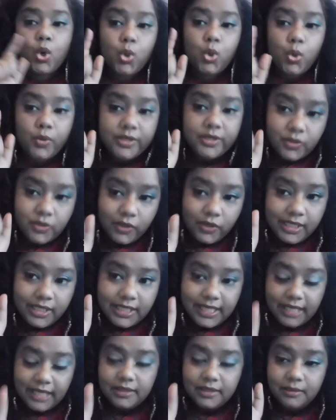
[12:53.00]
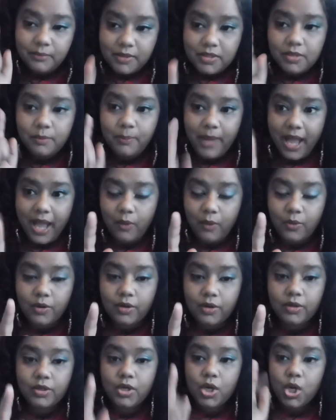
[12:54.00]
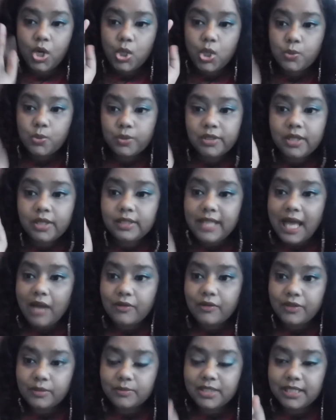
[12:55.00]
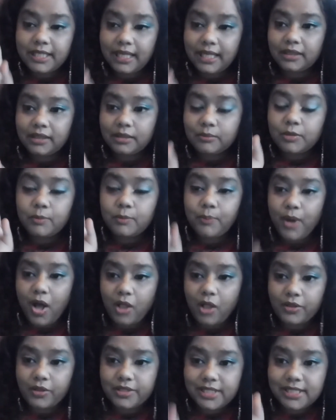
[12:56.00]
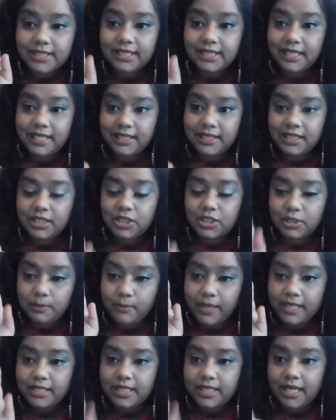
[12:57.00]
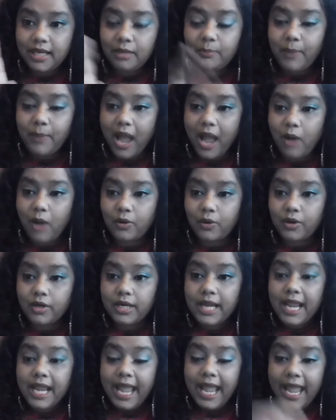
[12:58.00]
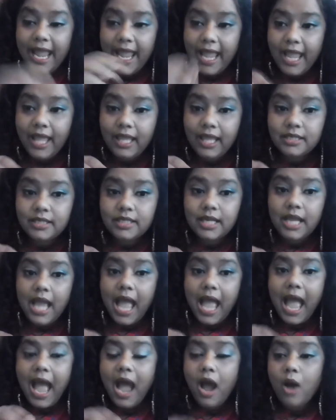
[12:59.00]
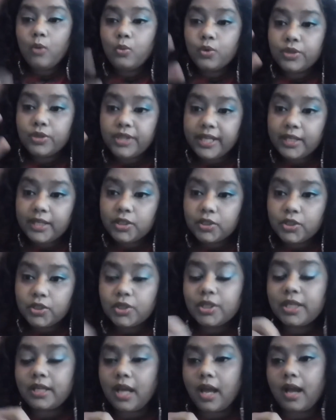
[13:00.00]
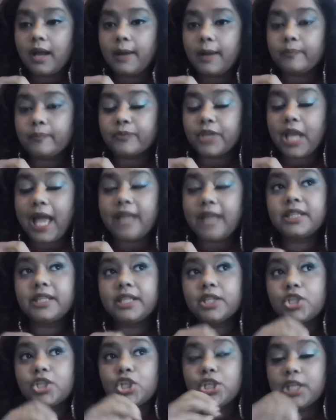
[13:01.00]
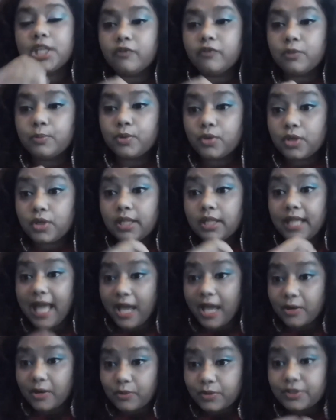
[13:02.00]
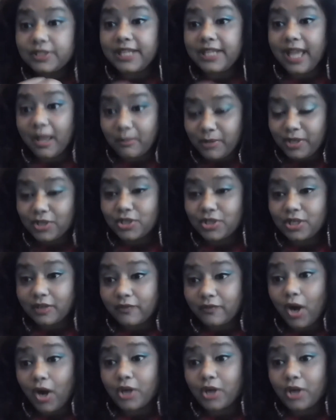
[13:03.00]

who is going to get them into power, who will allow them to get them the policies they need to maintain power, and how will they look um, at the achievable collateral damage of